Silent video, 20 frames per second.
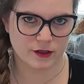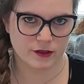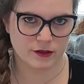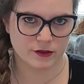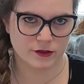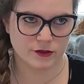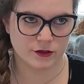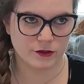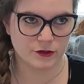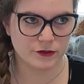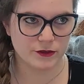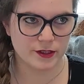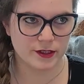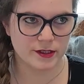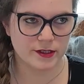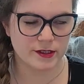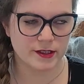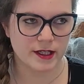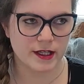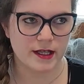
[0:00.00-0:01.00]

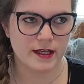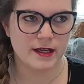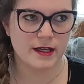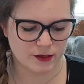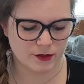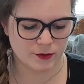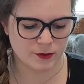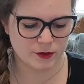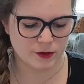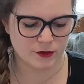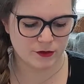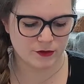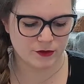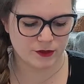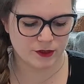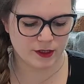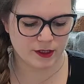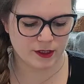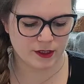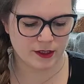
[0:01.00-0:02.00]
surface. It's one of
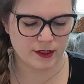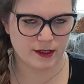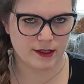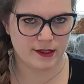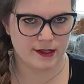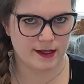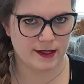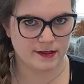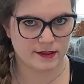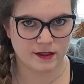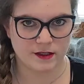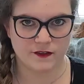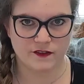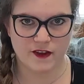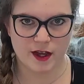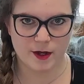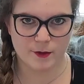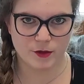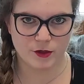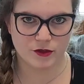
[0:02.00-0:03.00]
the lesser
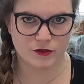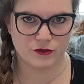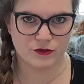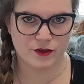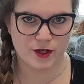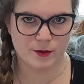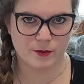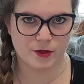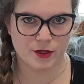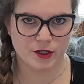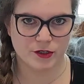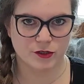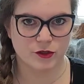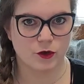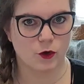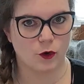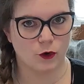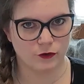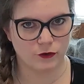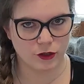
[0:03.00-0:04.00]
vibrant fabrics
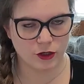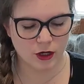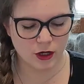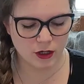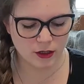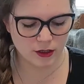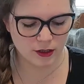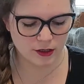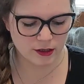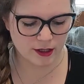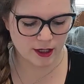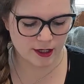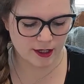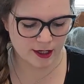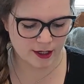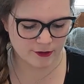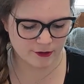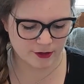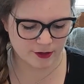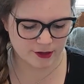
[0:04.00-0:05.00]
overall, I
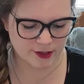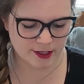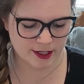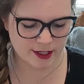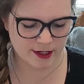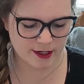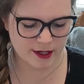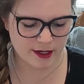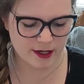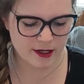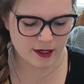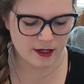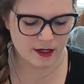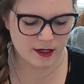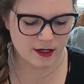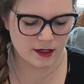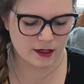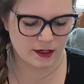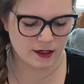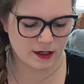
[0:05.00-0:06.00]
have to say.
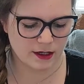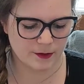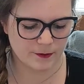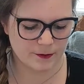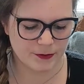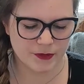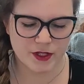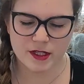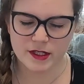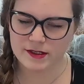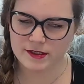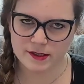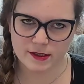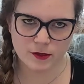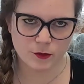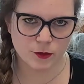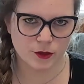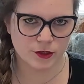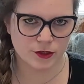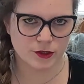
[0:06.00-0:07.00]
It still
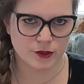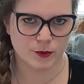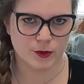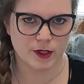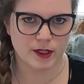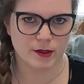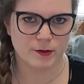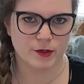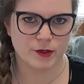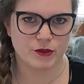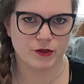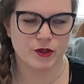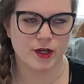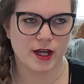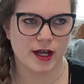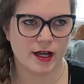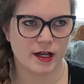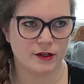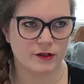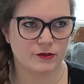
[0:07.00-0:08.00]
works well, but you
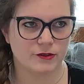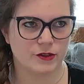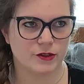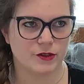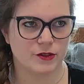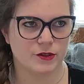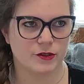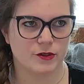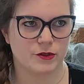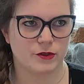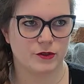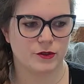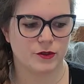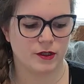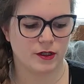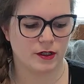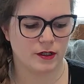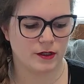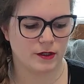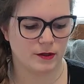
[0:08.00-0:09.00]
have to
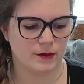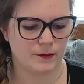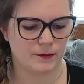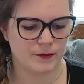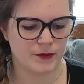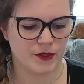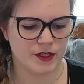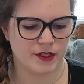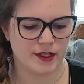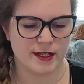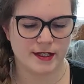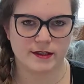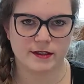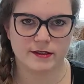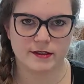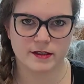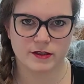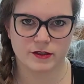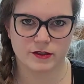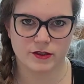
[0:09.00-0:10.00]
take this
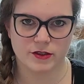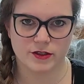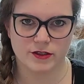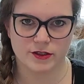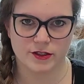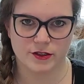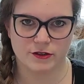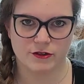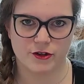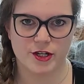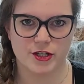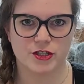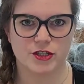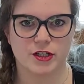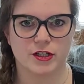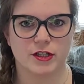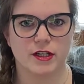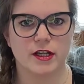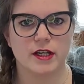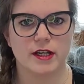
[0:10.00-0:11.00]
into
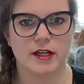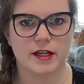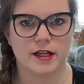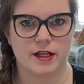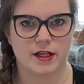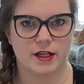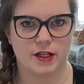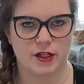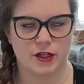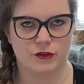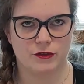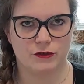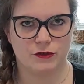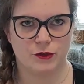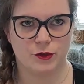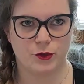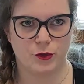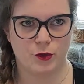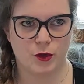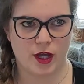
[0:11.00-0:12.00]
consideration if
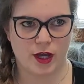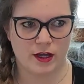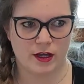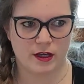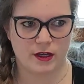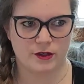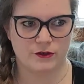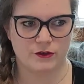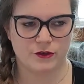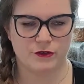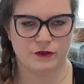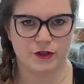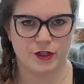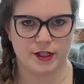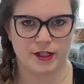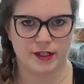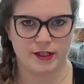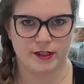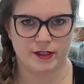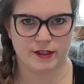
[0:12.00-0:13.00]
you have a
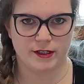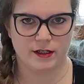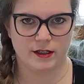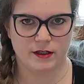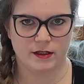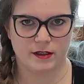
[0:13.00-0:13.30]
really